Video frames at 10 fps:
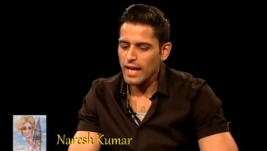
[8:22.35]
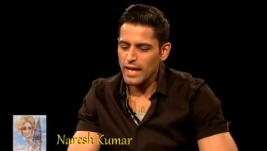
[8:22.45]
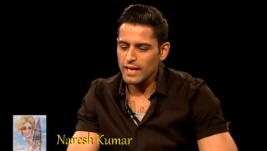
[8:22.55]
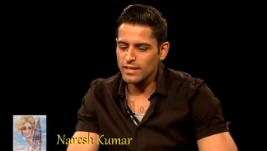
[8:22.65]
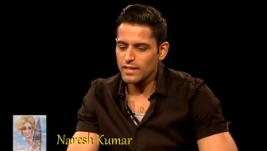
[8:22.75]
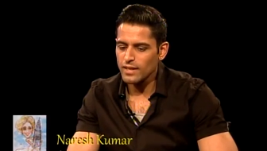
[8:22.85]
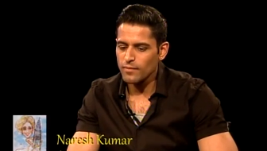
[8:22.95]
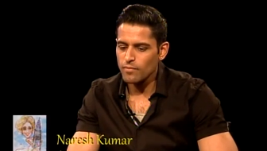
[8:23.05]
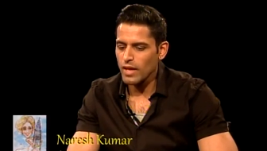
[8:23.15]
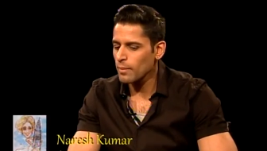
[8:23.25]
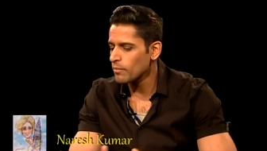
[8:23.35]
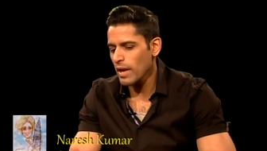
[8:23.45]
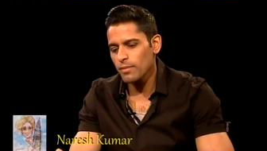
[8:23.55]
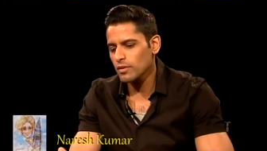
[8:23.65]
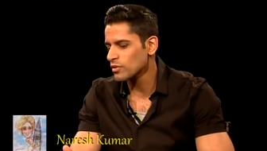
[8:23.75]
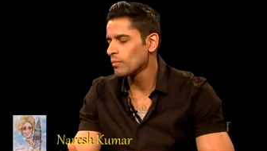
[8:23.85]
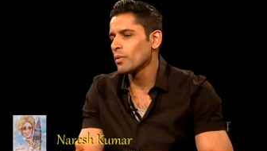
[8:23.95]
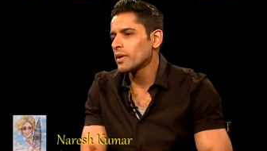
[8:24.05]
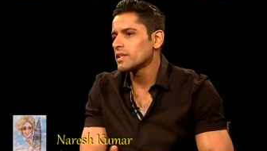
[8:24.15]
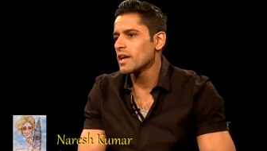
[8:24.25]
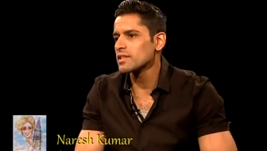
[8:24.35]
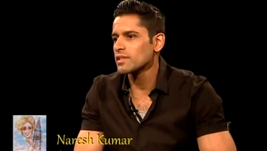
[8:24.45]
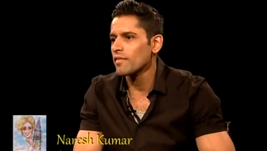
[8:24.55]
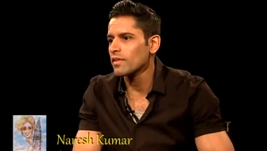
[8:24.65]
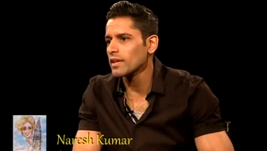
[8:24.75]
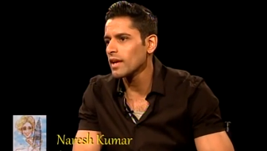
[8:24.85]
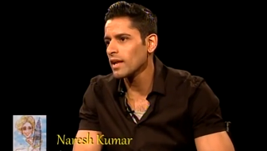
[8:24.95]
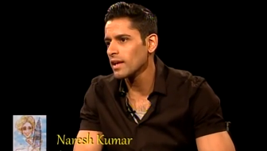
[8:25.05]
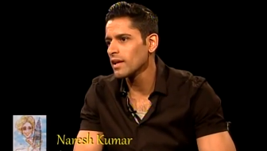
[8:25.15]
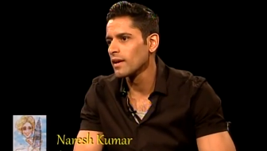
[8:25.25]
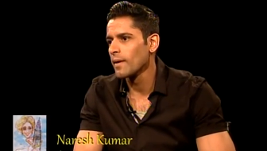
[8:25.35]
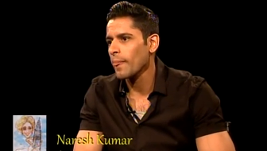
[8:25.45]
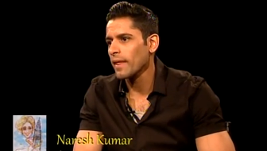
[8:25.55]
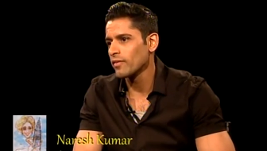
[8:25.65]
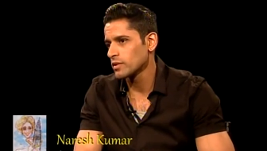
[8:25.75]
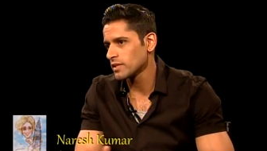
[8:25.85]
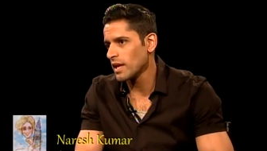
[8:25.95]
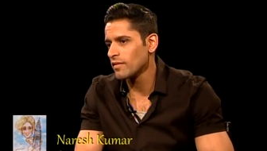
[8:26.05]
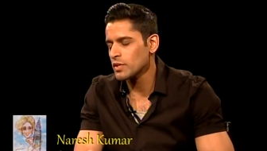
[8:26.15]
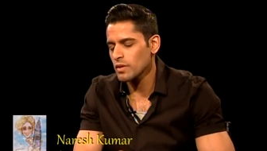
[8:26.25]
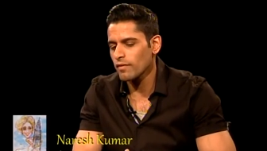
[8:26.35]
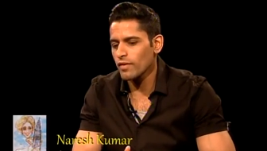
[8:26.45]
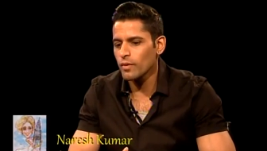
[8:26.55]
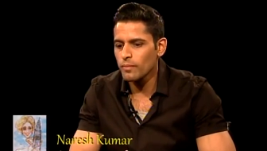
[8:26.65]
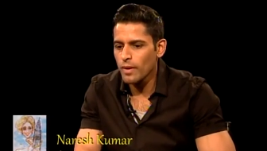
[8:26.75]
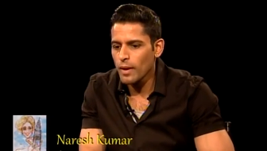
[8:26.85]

And, uh, and maybe some point, yes, definitely LA for television and film.